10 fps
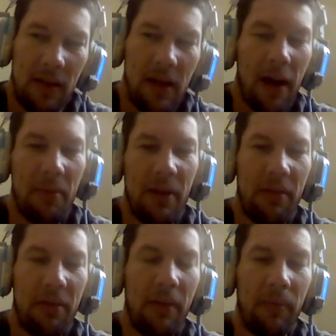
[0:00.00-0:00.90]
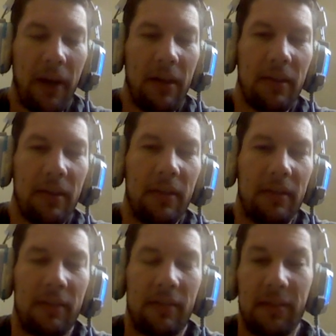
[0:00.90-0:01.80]
Yeah, I mean,
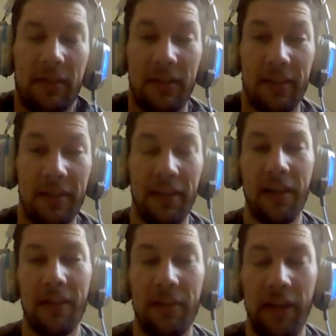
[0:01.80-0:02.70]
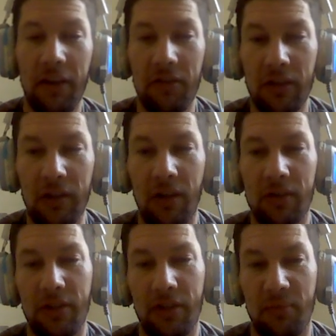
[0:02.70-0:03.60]
theoretically, you gotta look
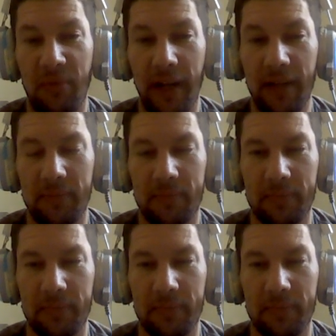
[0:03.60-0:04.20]
long term, right?